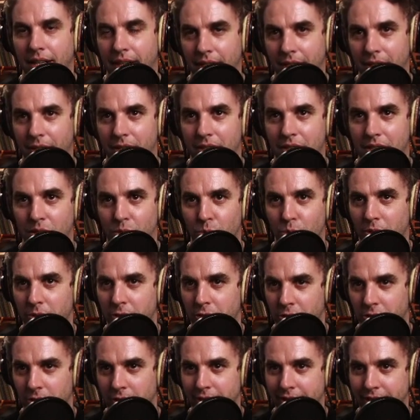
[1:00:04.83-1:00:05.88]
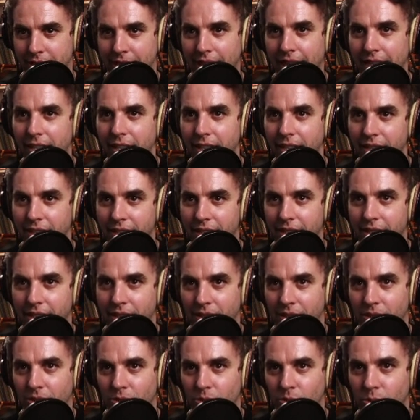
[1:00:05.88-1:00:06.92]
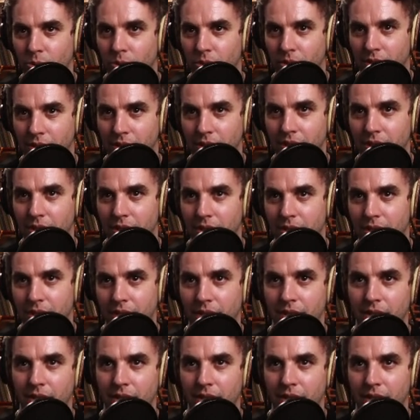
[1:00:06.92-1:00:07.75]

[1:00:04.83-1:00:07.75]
Either it's the world's shortest ladder, or